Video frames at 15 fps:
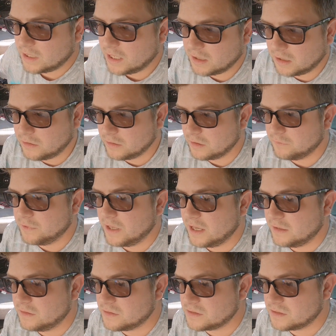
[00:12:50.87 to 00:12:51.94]
I could have
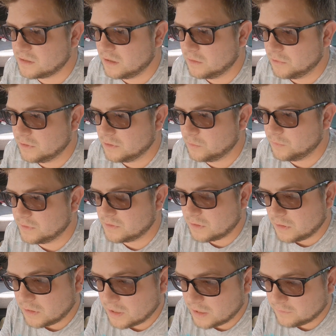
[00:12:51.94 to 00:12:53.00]
had the sub a little bit to
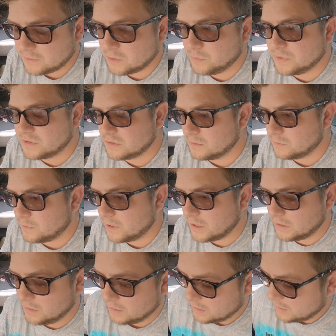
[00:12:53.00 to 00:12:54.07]
the left, a little bit to the right.